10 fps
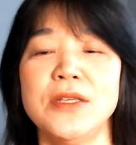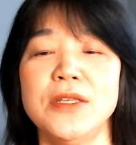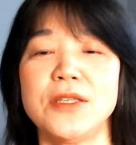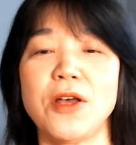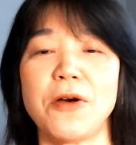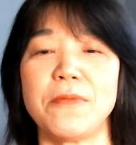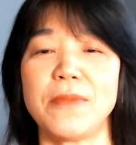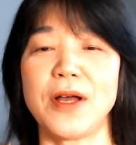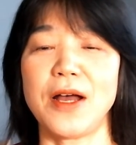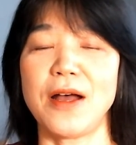So,
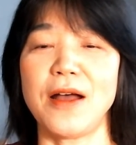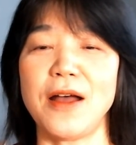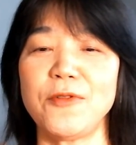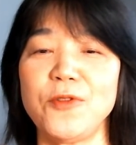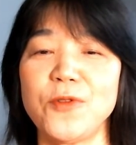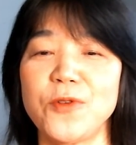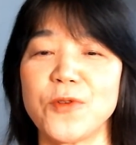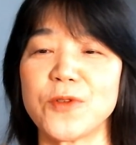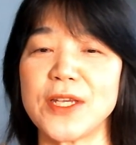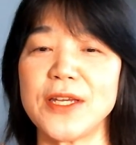how you
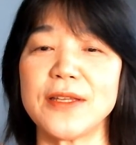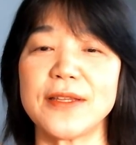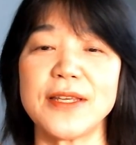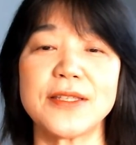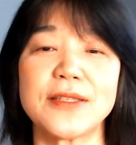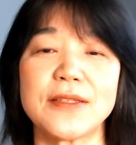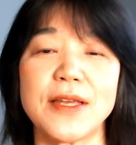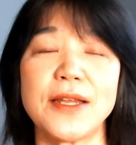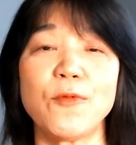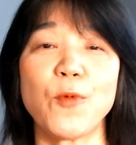use it? This
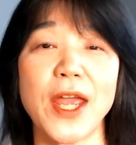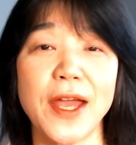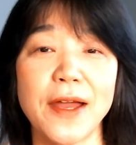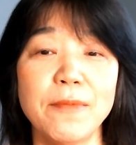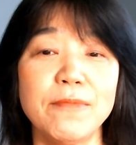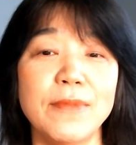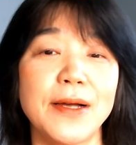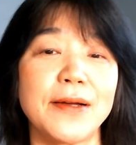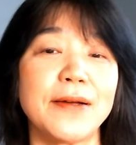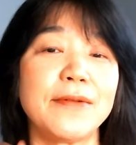and where?
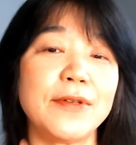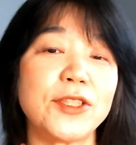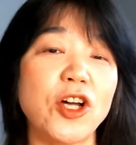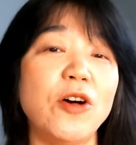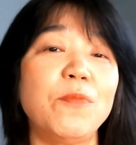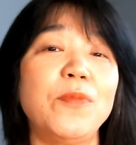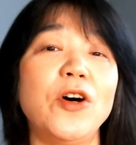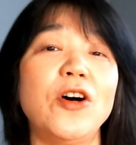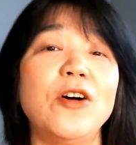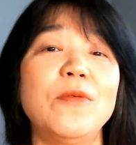Top
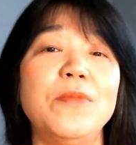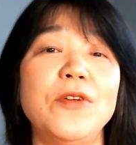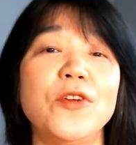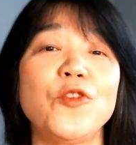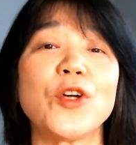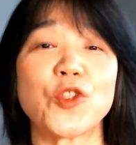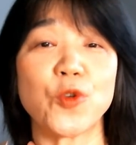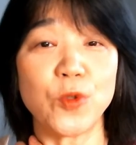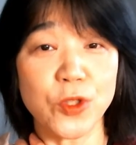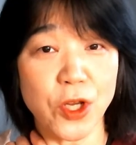of your
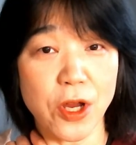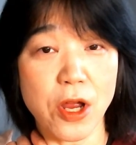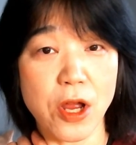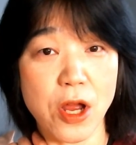shoulder.